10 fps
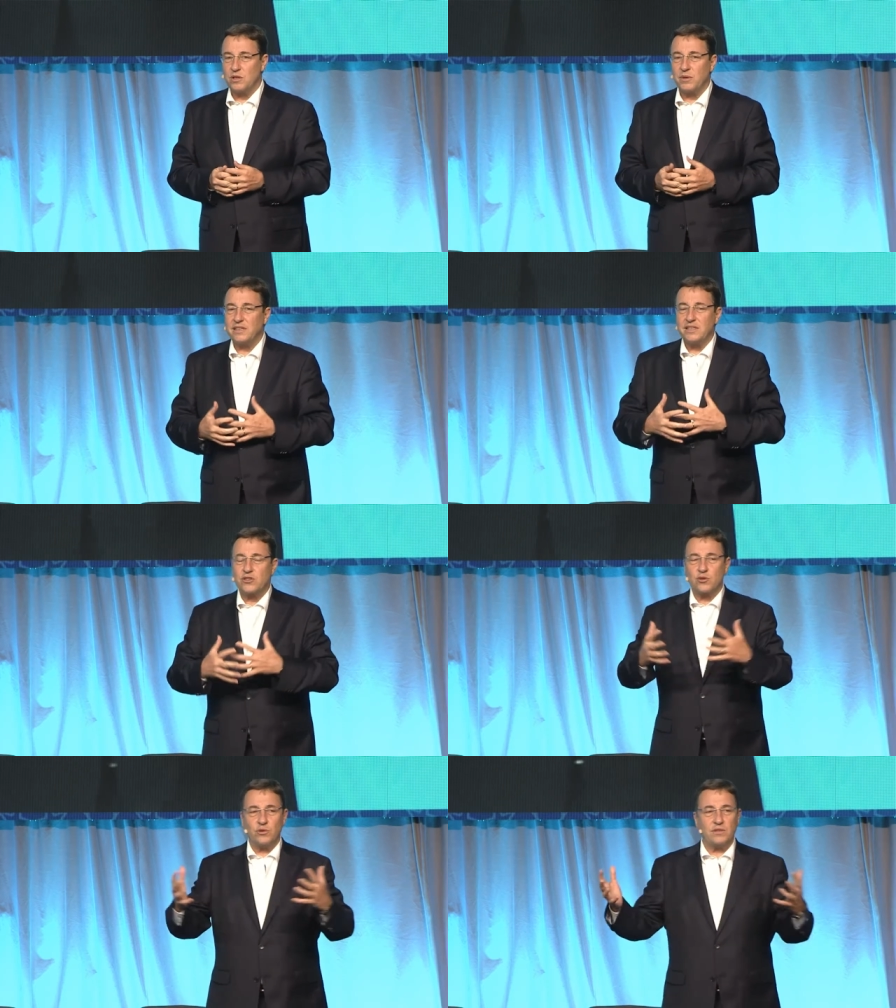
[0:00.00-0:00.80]
But the
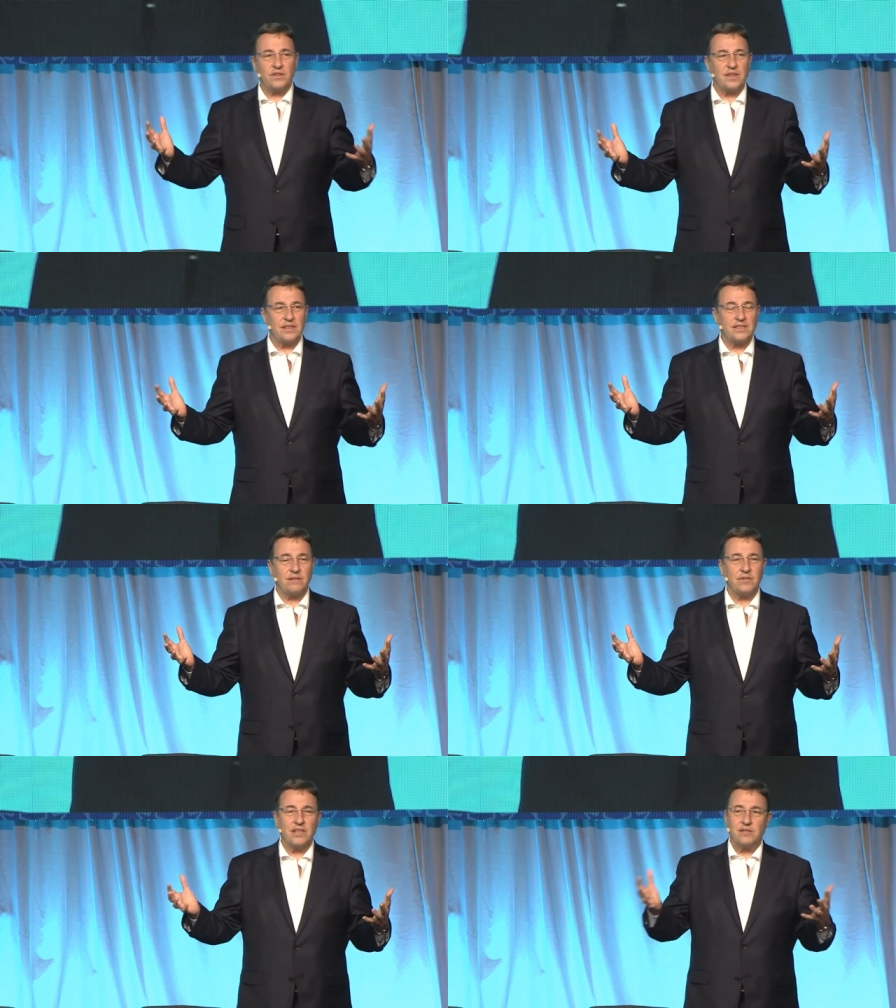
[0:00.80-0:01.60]
extraordinary thing is that
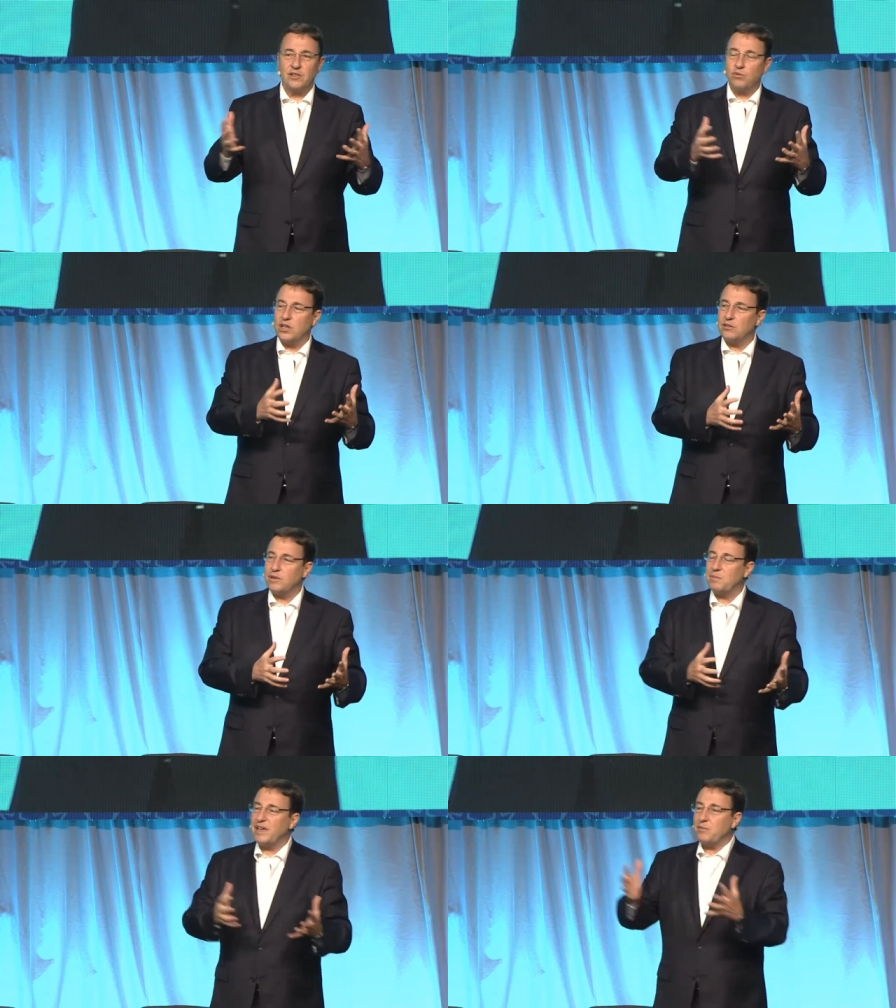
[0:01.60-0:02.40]
we live in a world
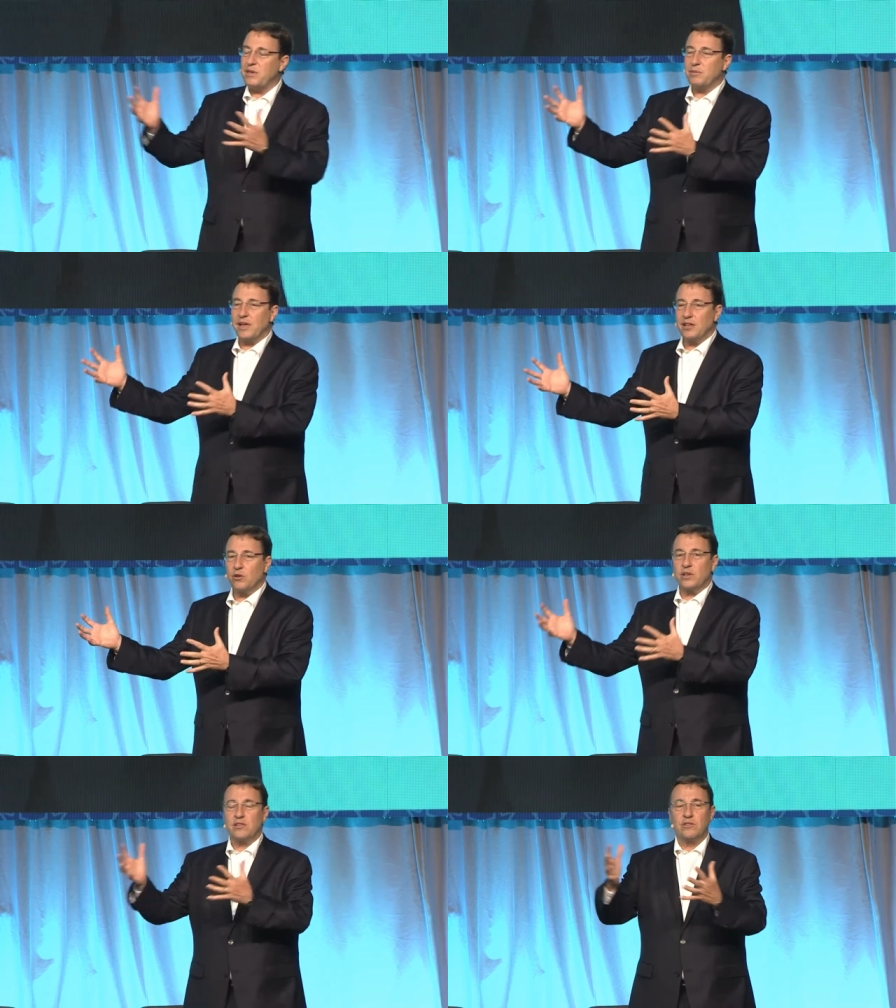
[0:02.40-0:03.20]
where many people are
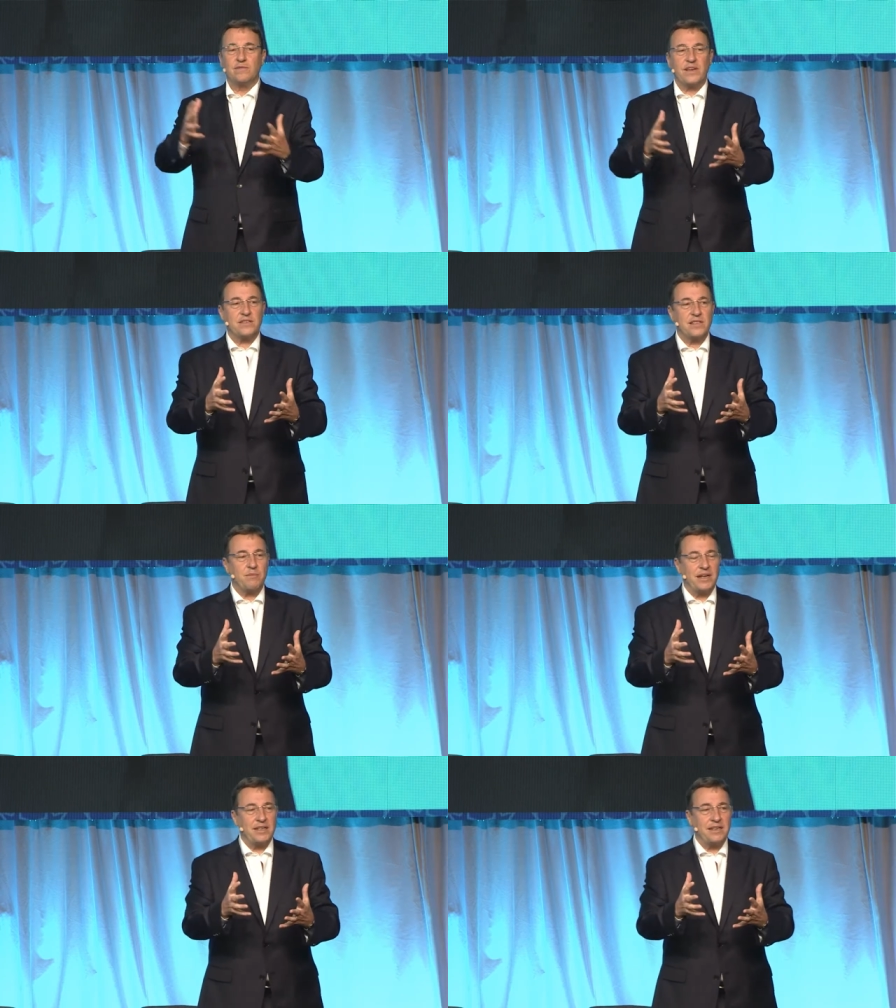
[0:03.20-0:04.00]
looking to invest their
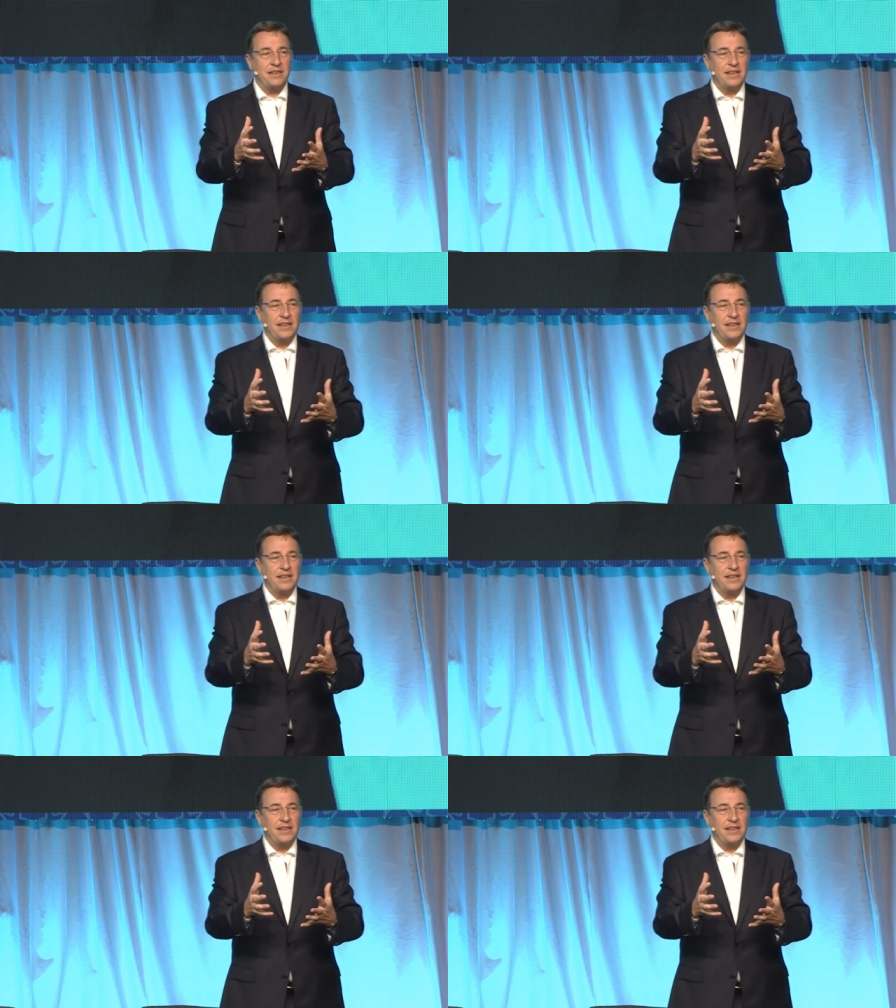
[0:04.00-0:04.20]
money